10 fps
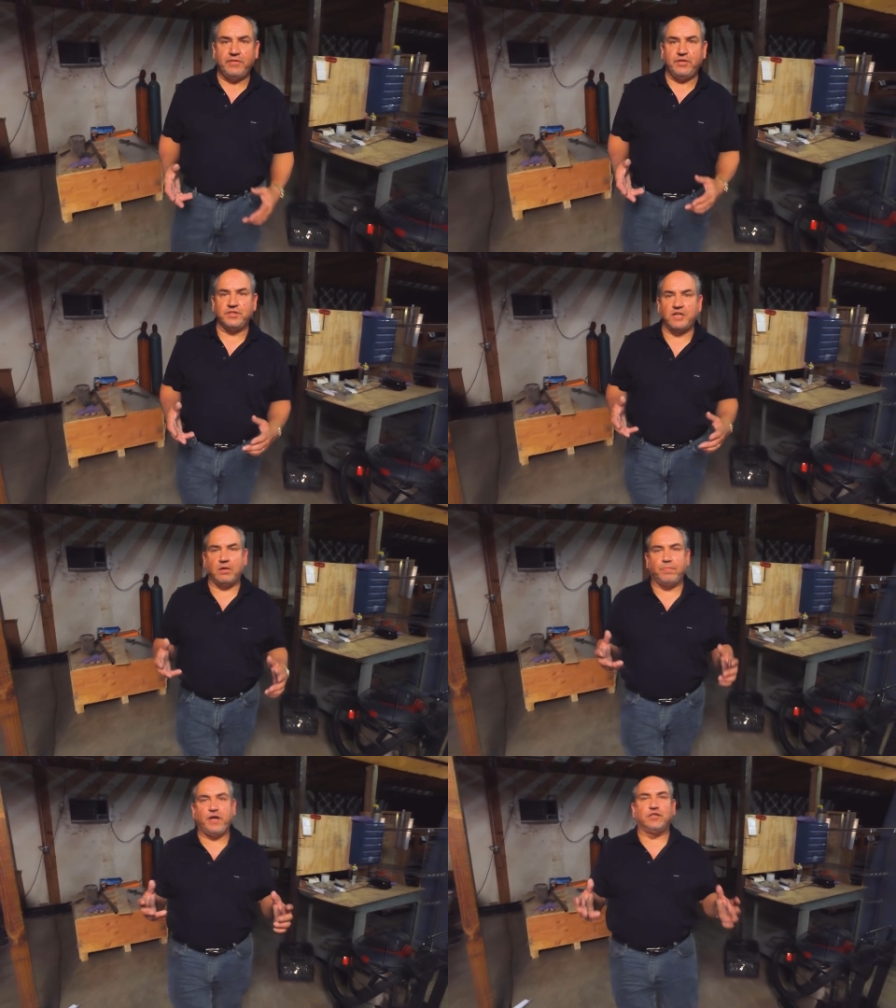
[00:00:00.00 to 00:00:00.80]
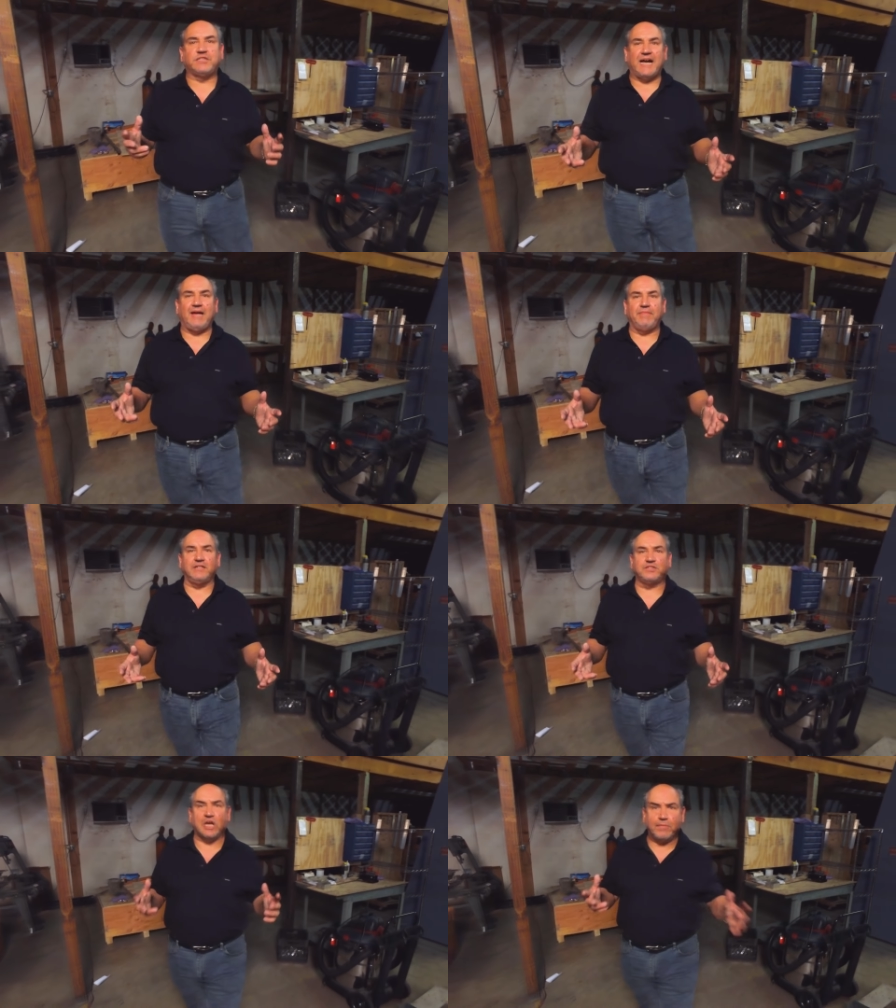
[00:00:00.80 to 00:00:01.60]
and there's not a better
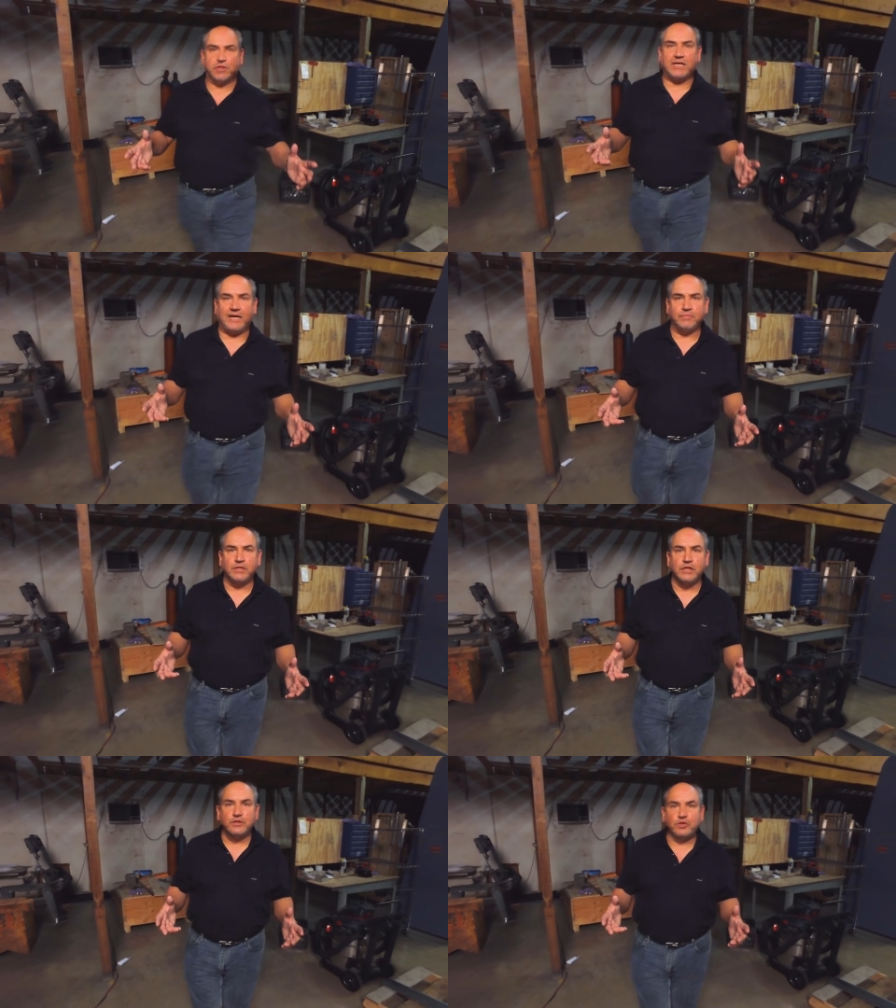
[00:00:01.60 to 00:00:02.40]
time than summertime